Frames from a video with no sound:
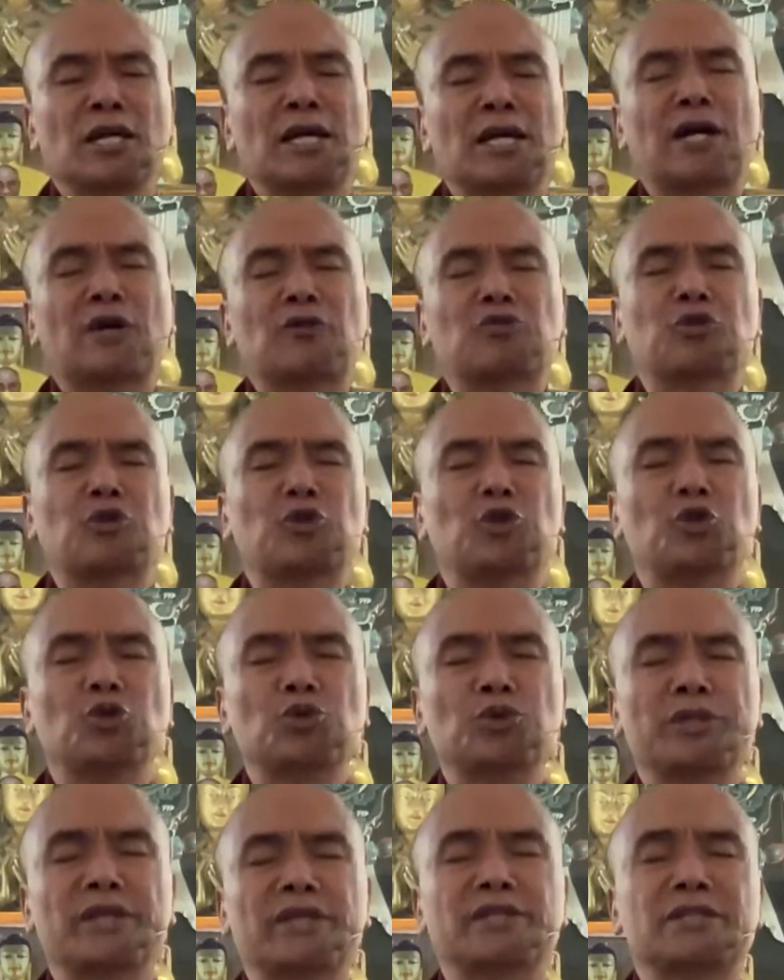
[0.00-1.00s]
How do you know
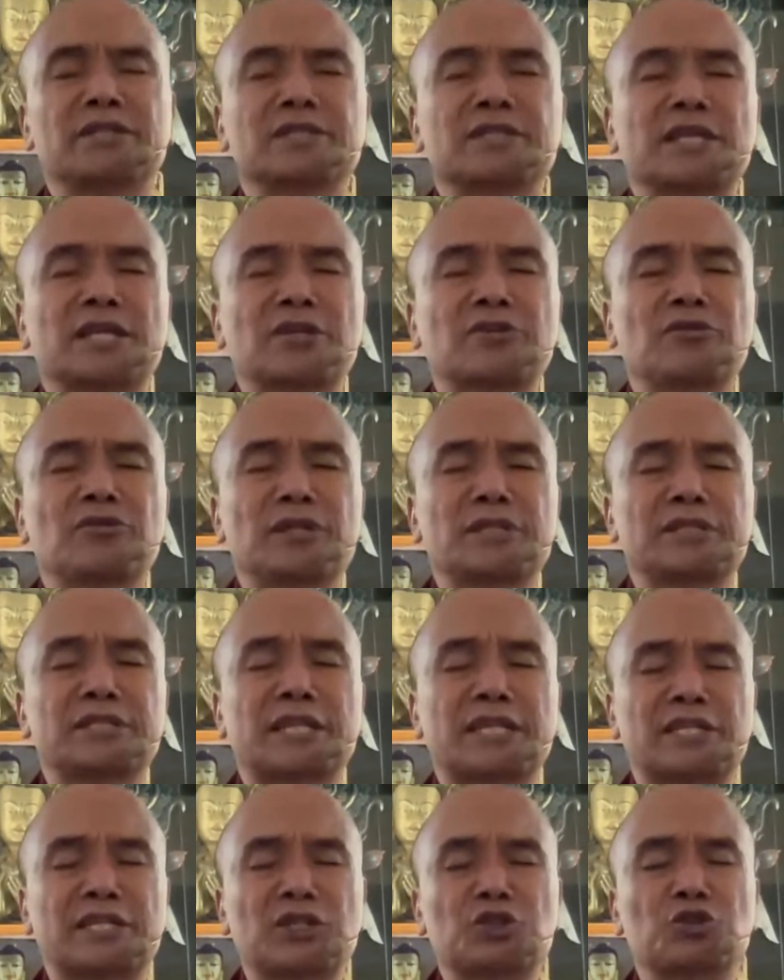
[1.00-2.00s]
that this ignorance,
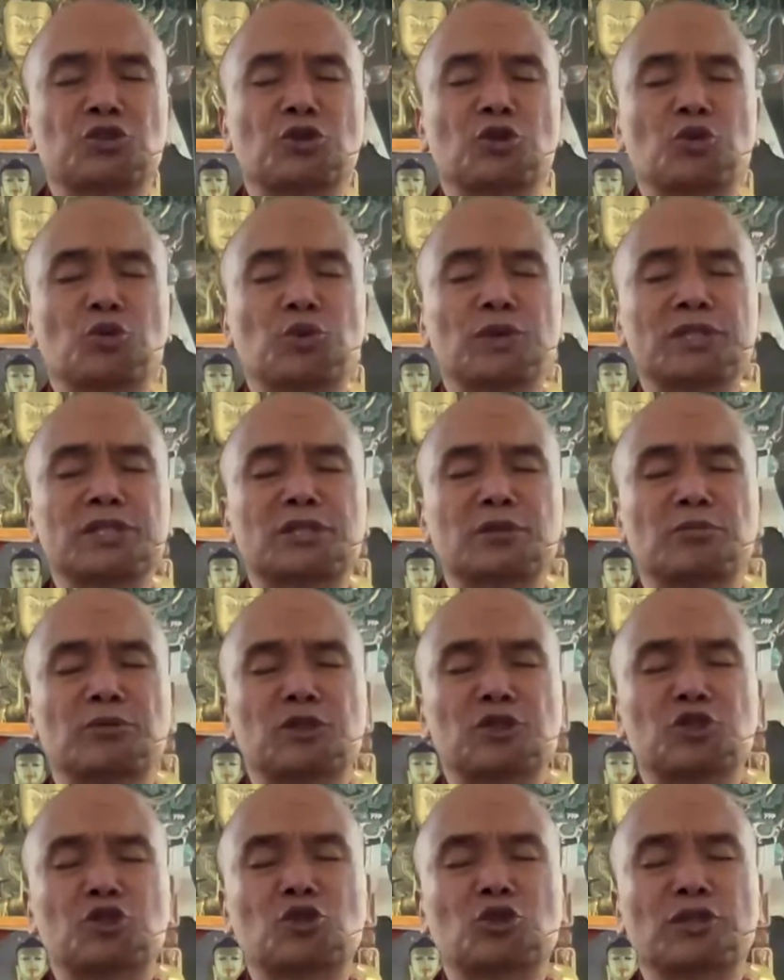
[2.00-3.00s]
that there's not a wisdom,
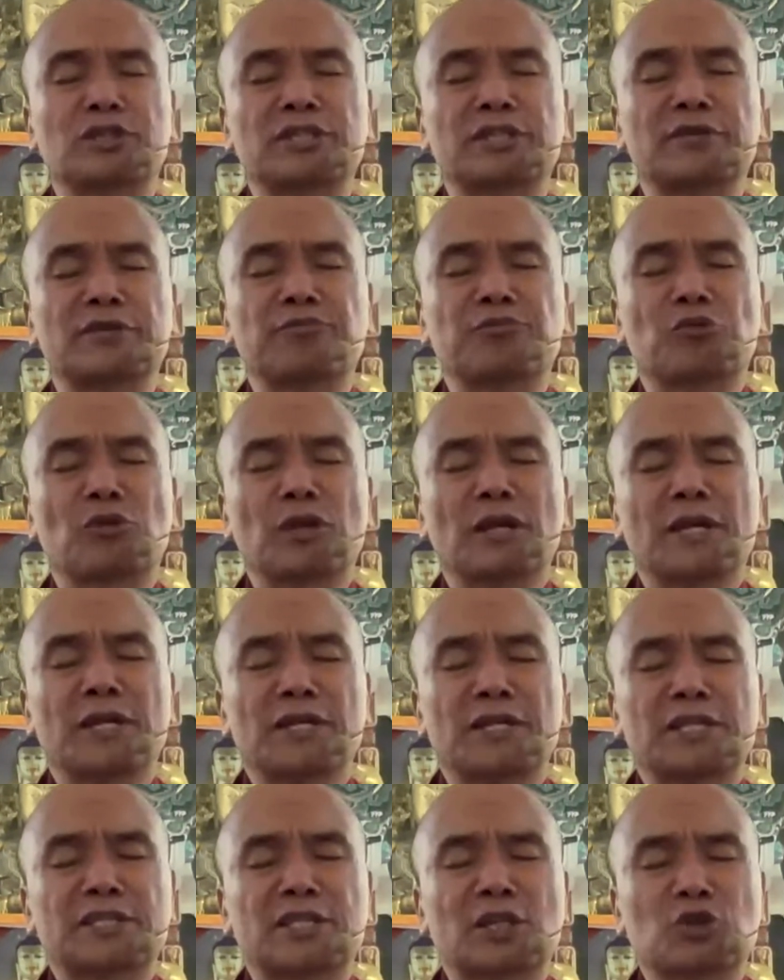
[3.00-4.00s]
this
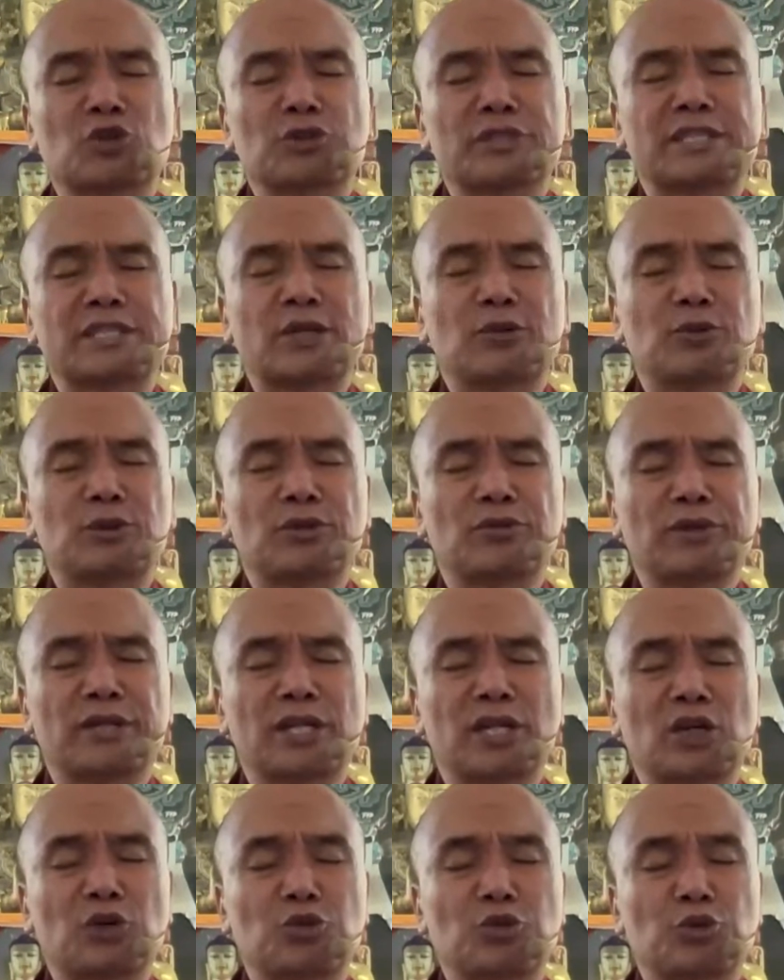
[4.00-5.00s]
doesn't tell the
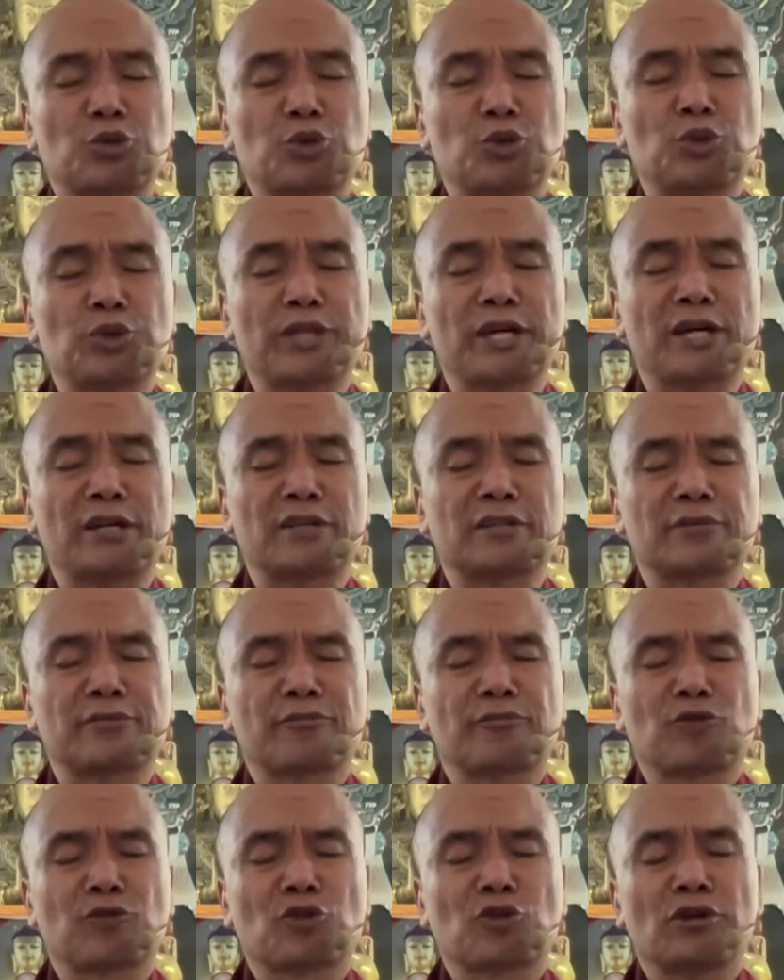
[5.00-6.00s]
real? How do you know that?
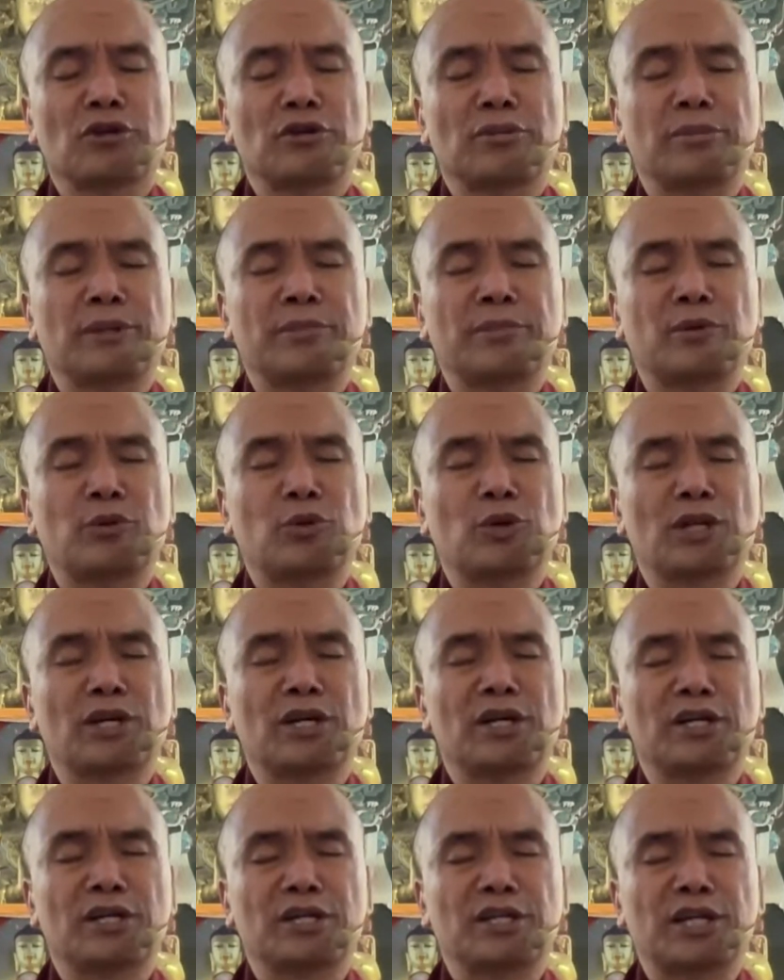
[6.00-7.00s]
Remember what
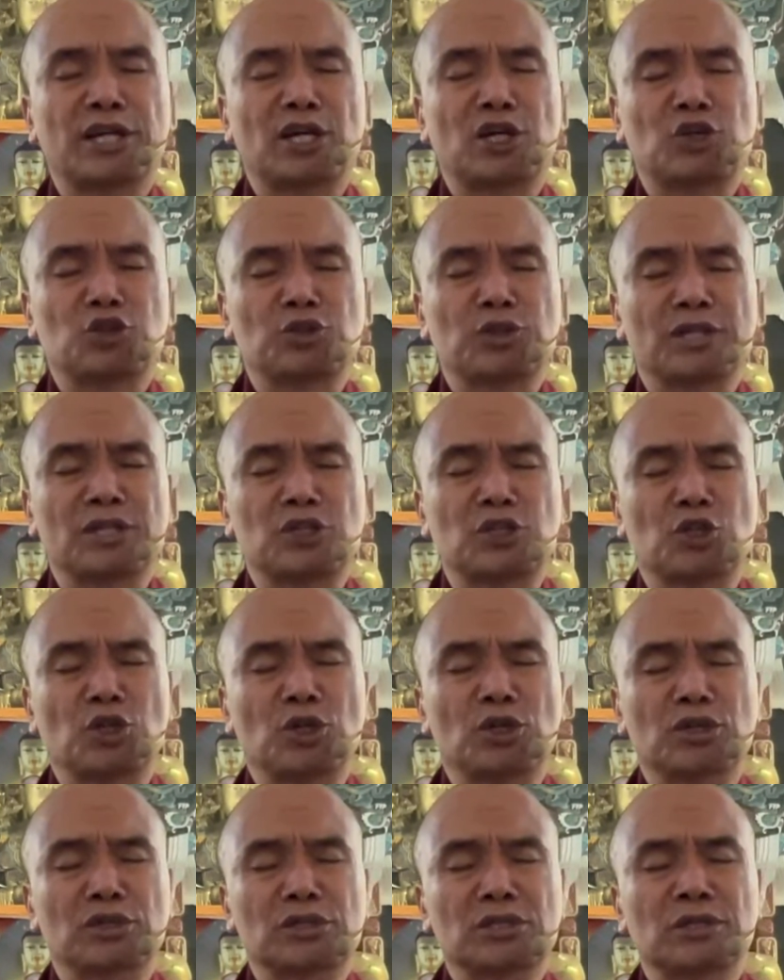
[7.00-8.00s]
Arjuna
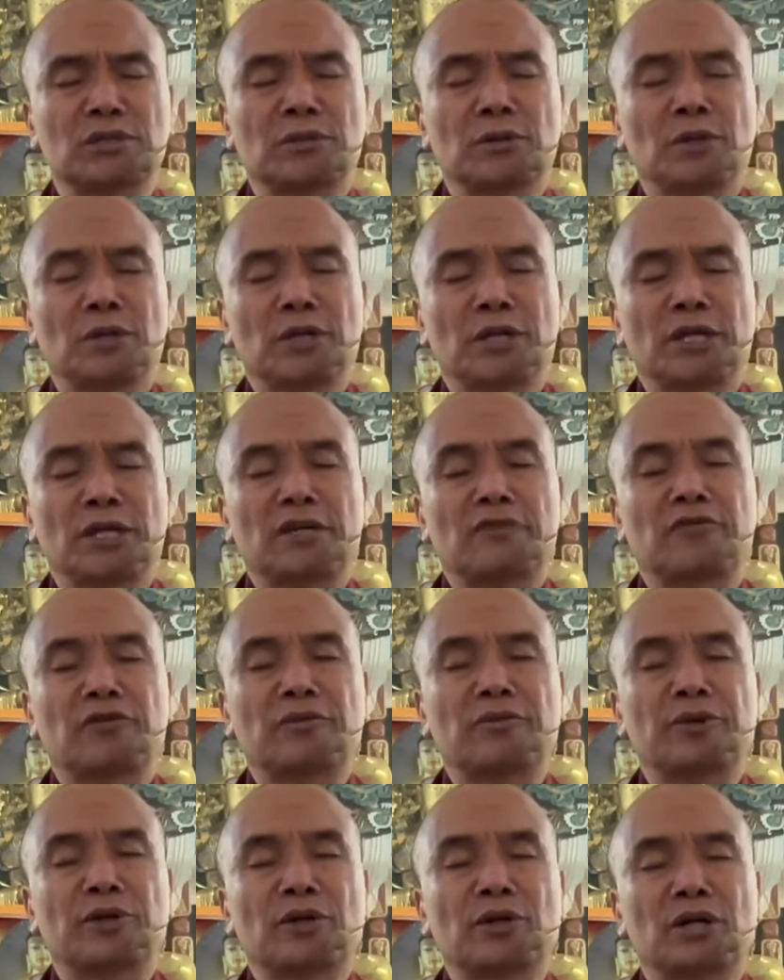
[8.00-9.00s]
taught. If the
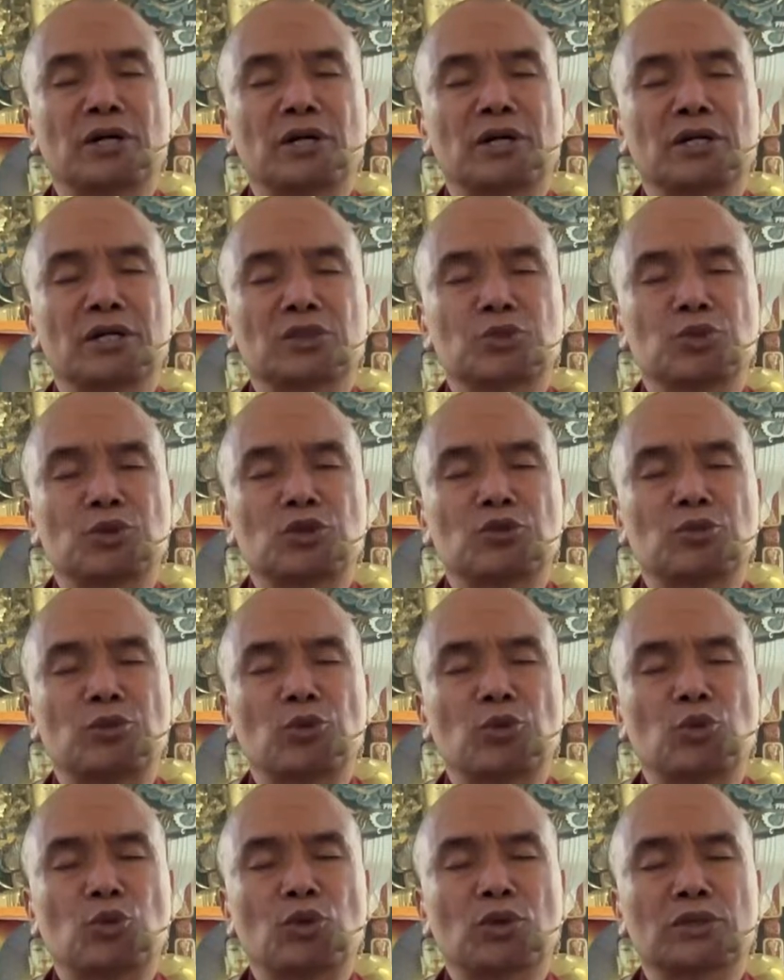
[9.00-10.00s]
mirage were to be
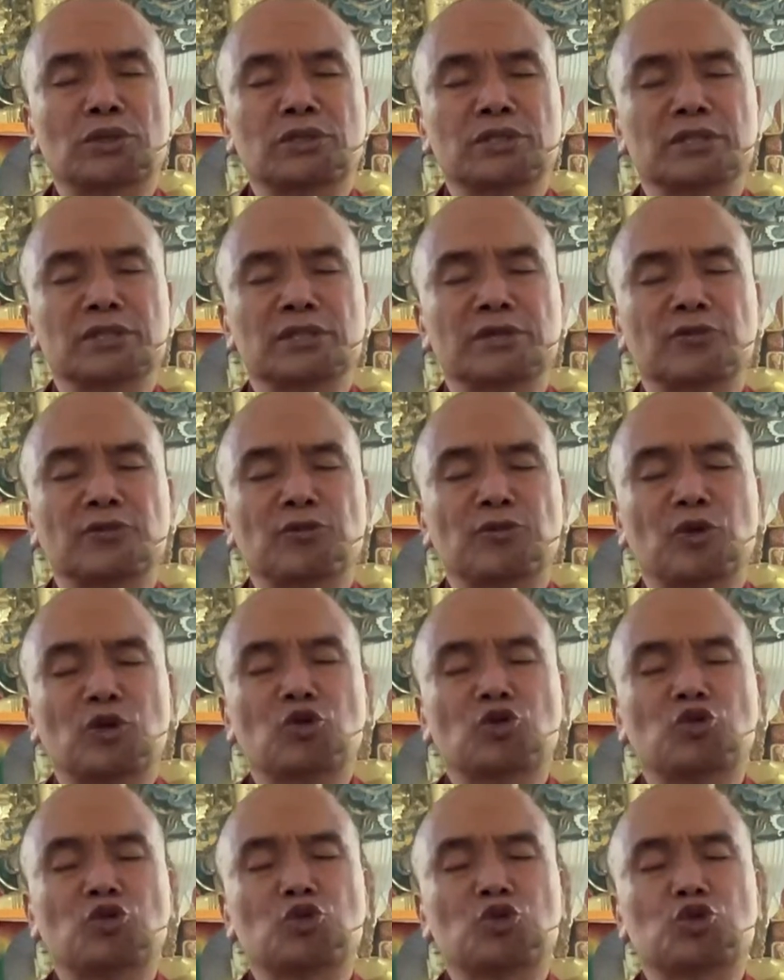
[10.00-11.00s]
water, one
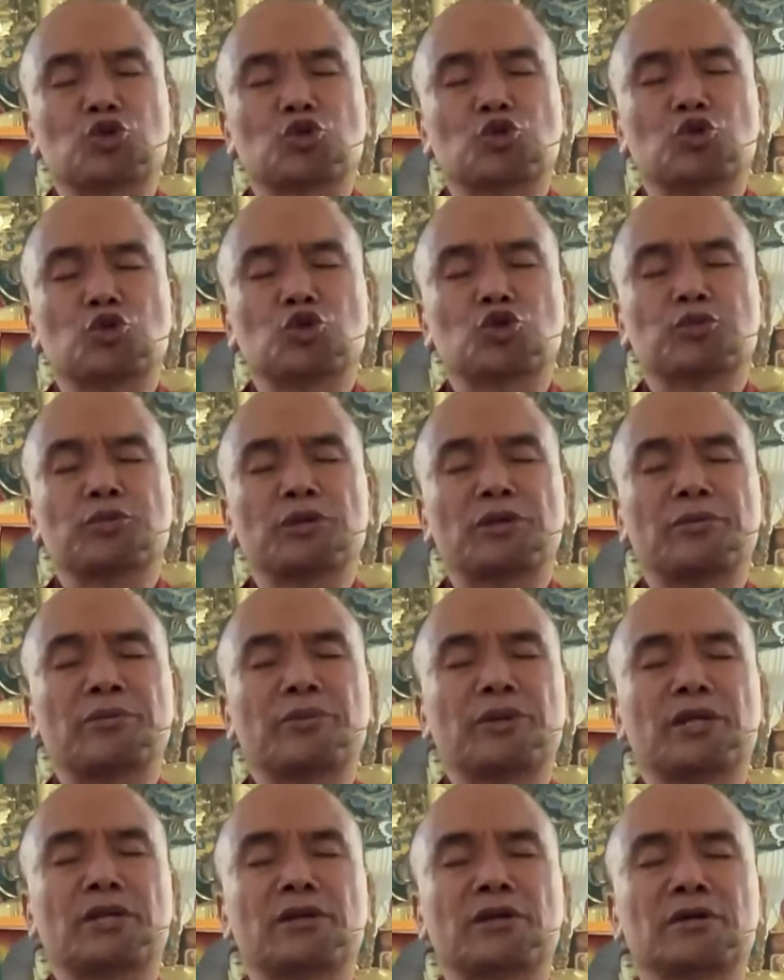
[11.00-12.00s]
of those close by the
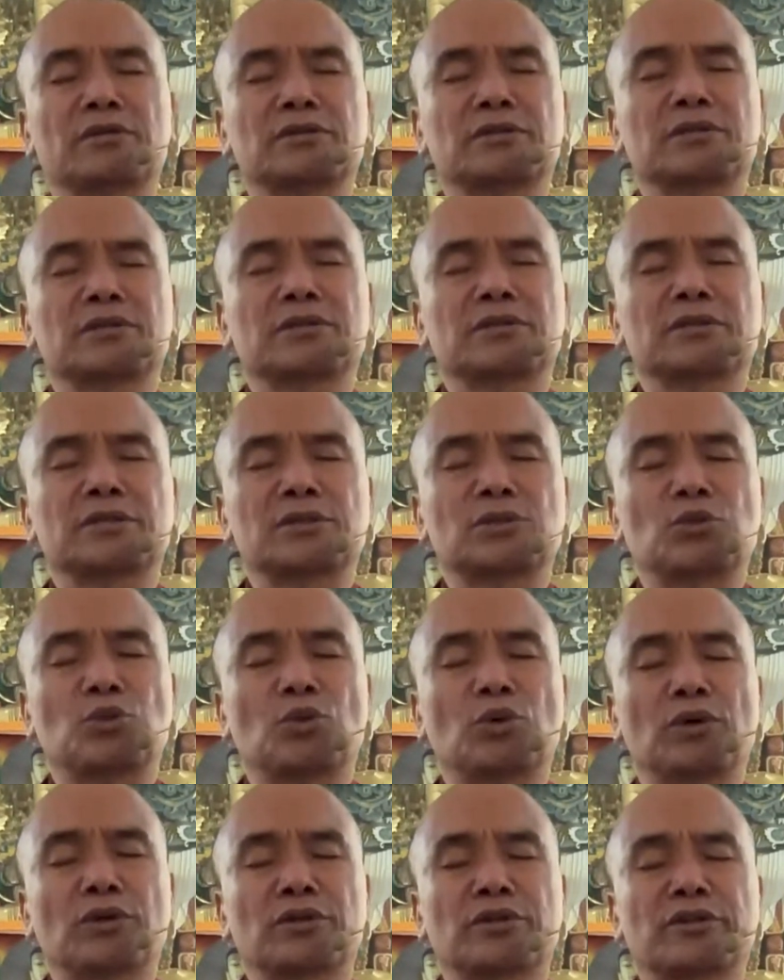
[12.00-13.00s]
mirage see
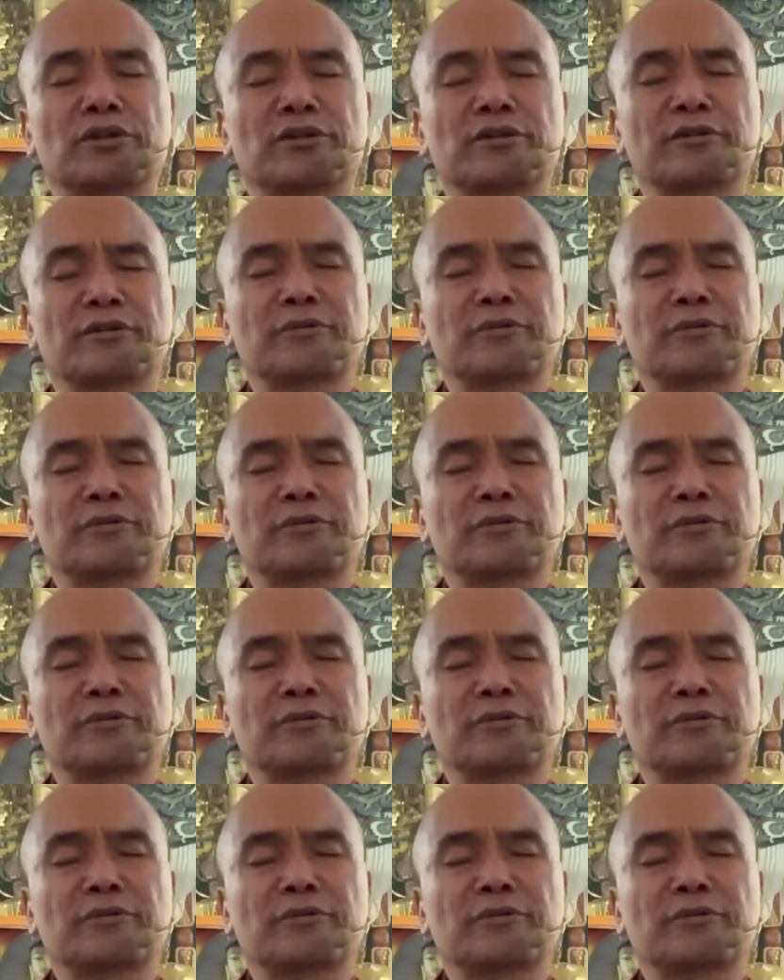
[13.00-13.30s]
water.